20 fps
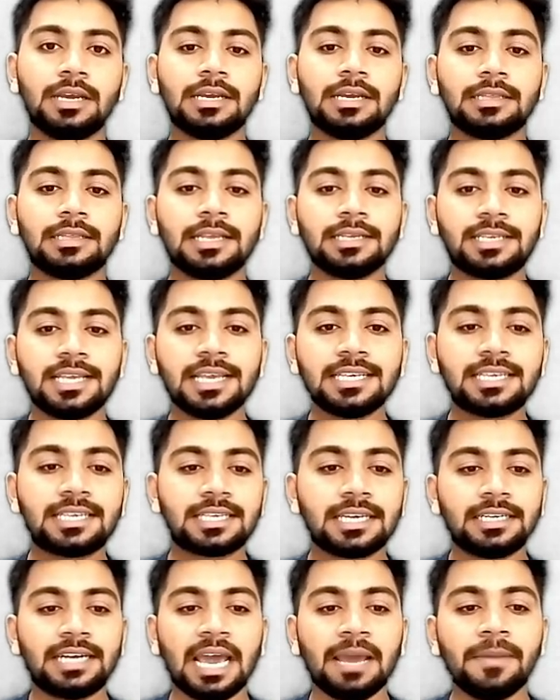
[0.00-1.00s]
This is
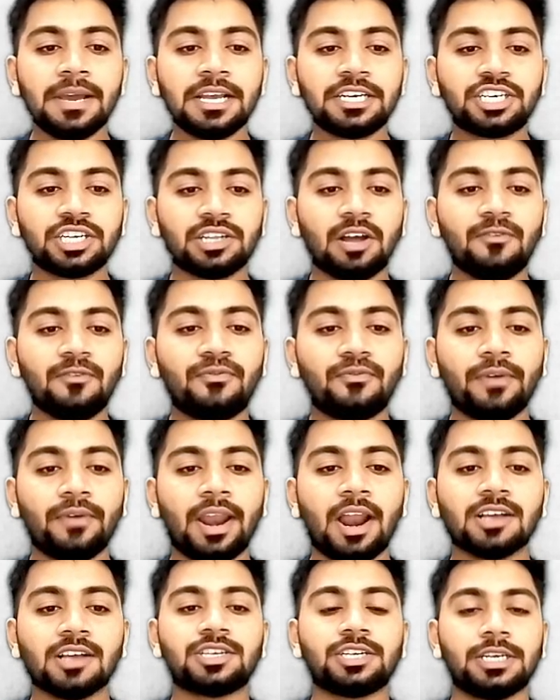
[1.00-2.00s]
dimension of
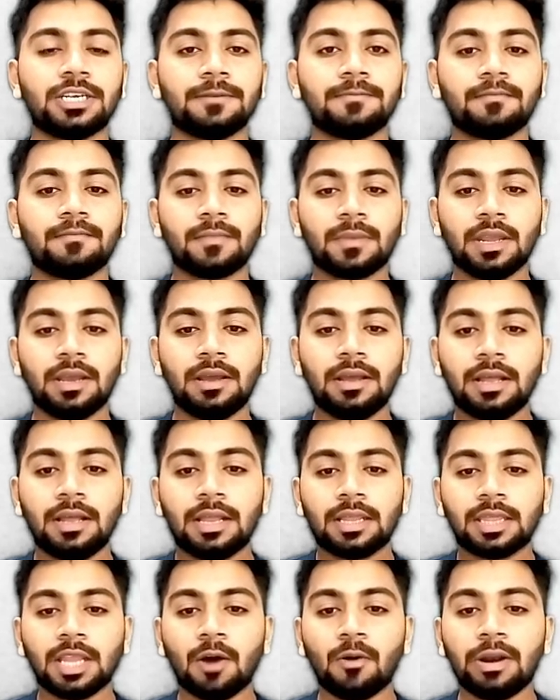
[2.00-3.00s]
velocity.
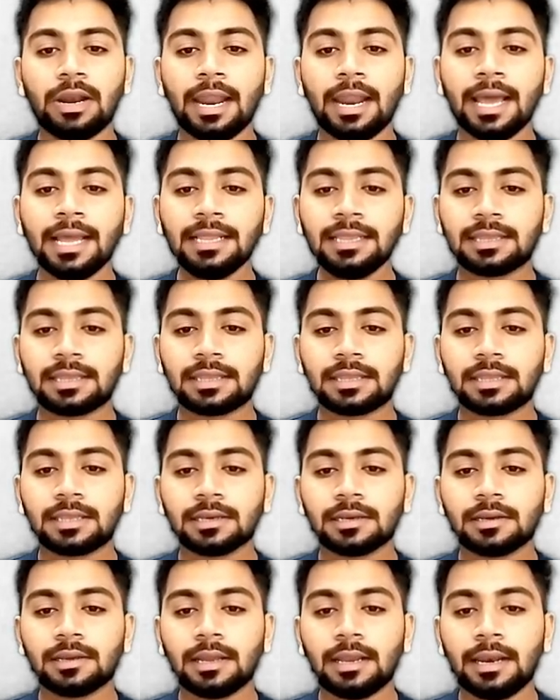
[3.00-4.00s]
Now
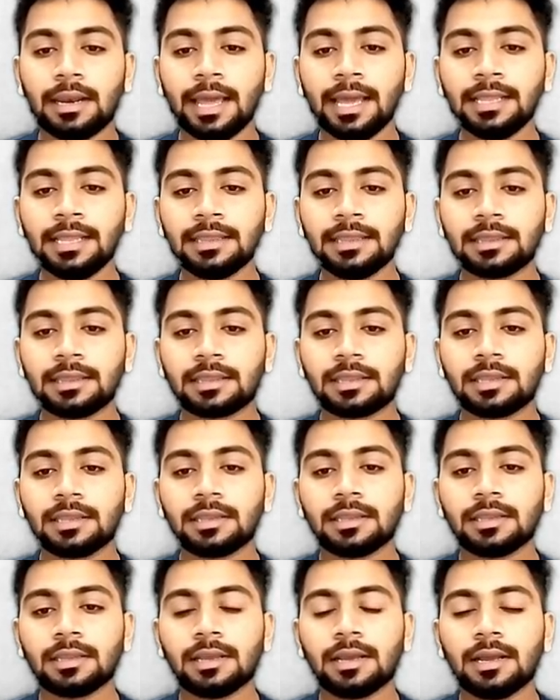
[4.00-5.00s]
length
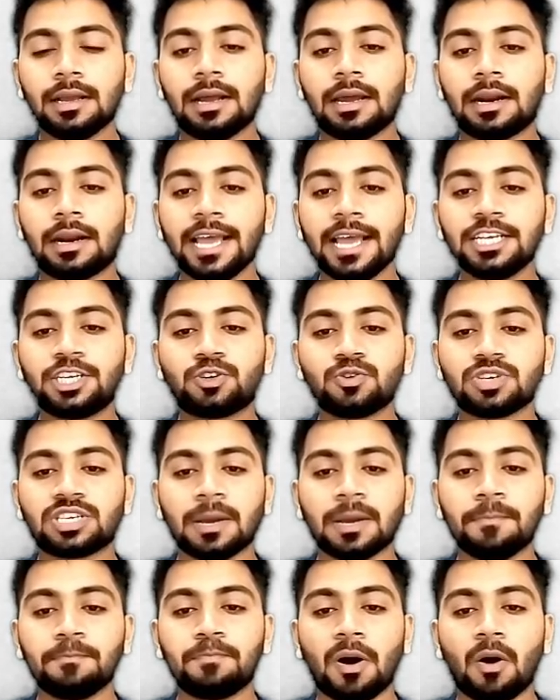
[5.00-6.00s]
rise to
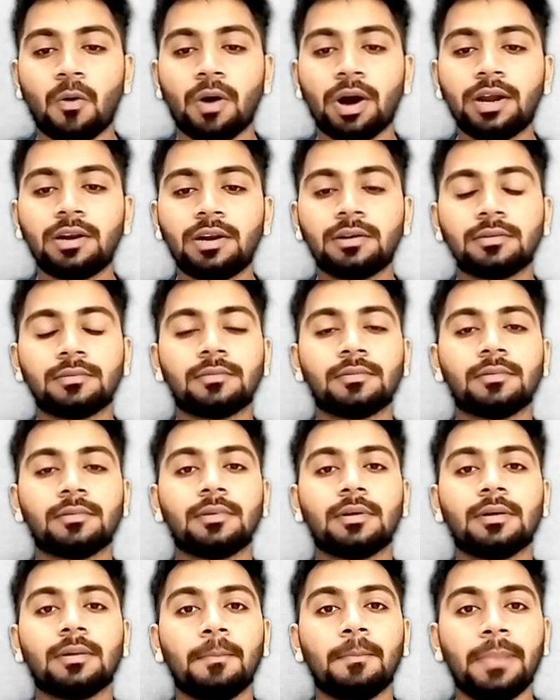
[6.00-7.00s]
some power
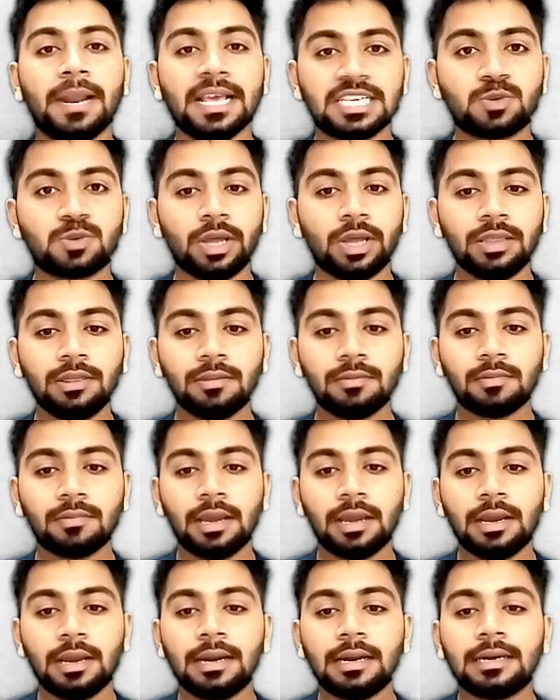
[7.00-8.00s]
+1.
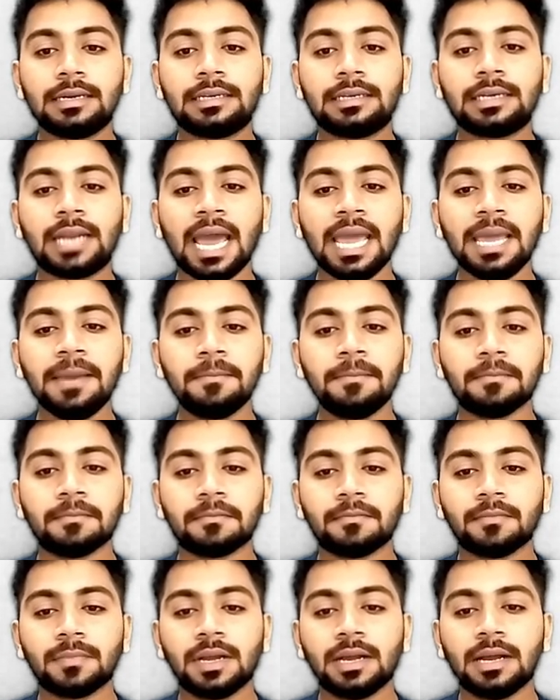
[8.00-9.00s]

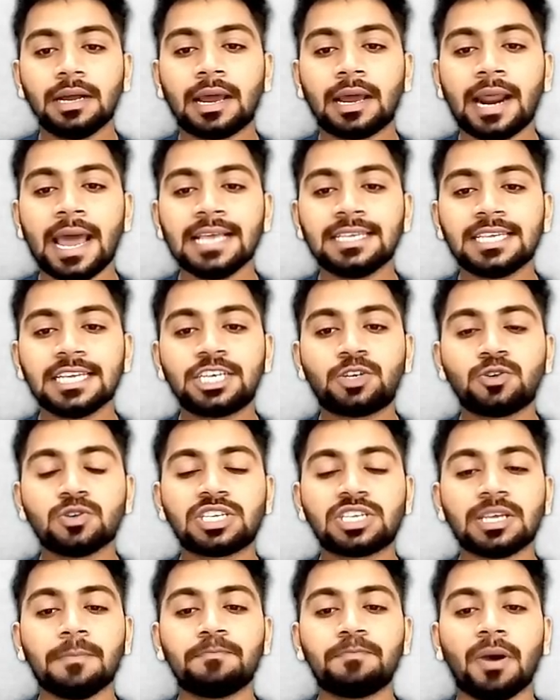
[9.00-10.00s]
Time rises to
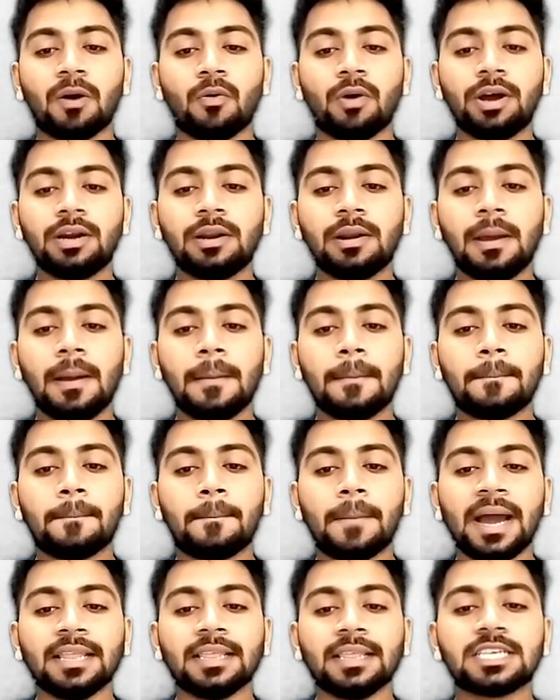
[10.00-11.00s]
some power
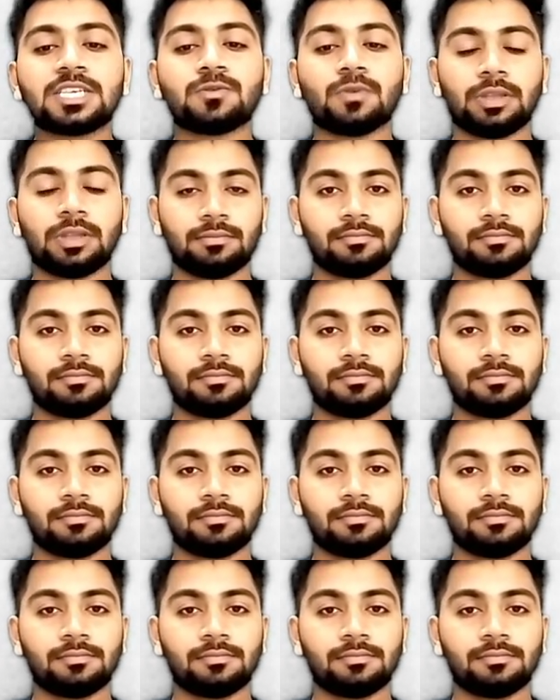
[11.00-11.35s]
-1.